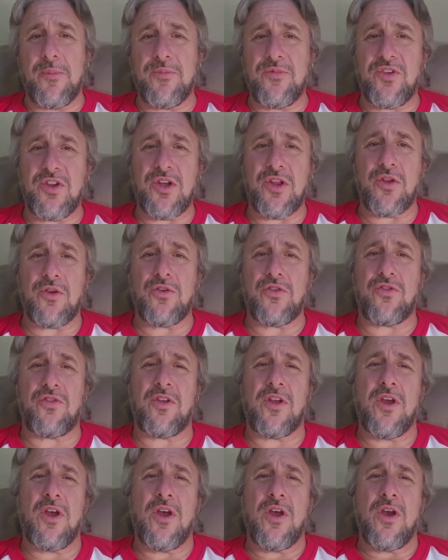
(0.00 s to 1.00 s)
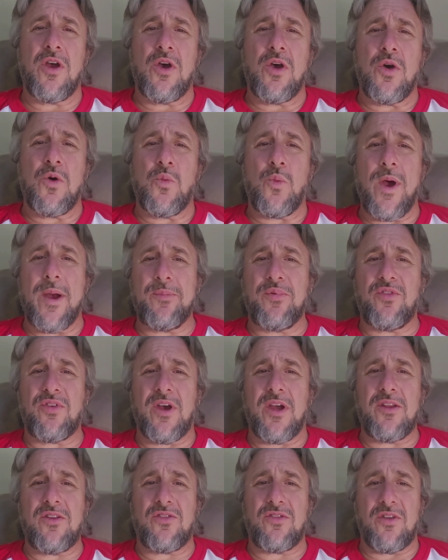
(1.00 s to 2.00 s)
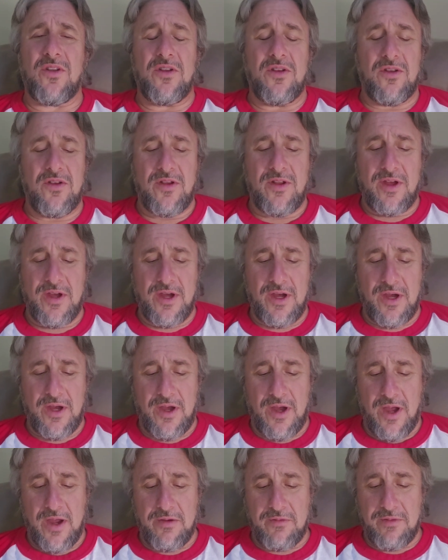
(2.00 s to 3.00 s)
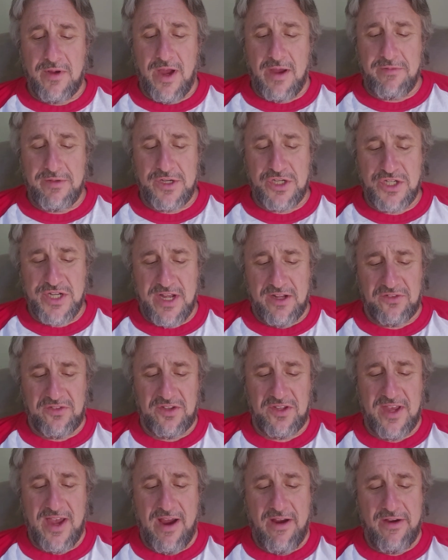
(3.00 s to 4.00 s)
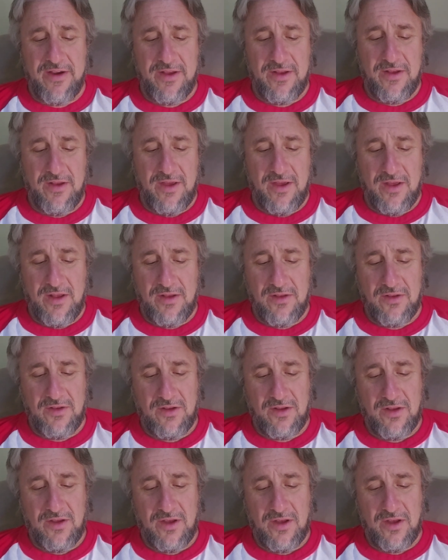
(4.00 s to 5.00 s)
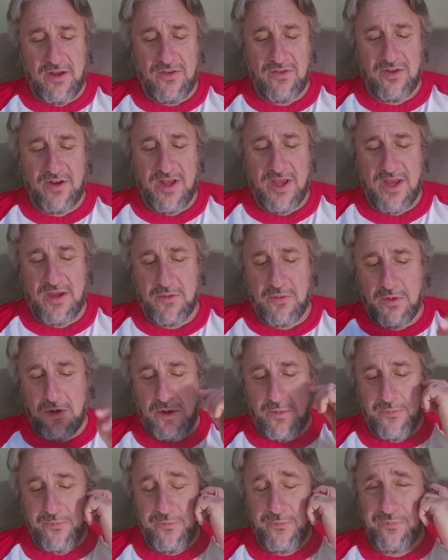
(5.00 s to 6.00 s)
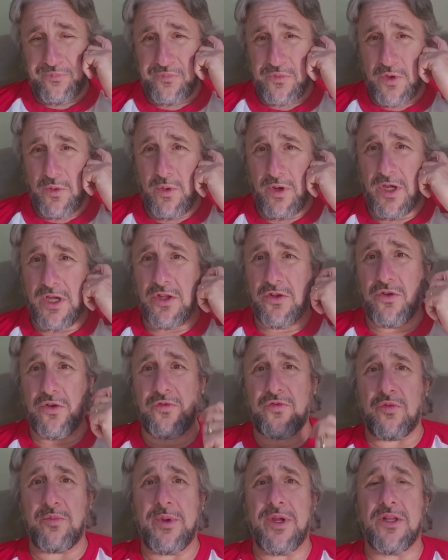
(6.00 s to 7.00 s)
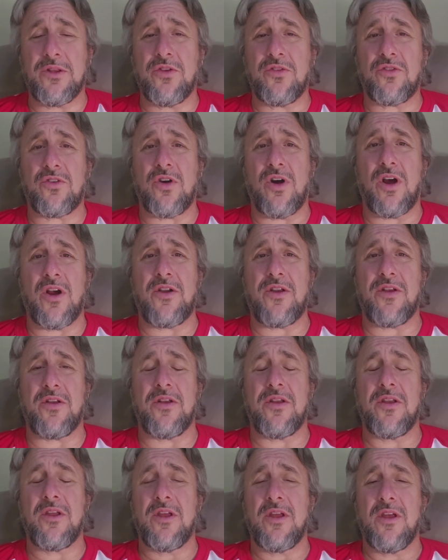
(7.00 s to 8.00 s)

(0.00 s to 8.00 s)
dealers' websites. And I reached out to Garrett and I said, "Hey, what can you do for me on this card?" And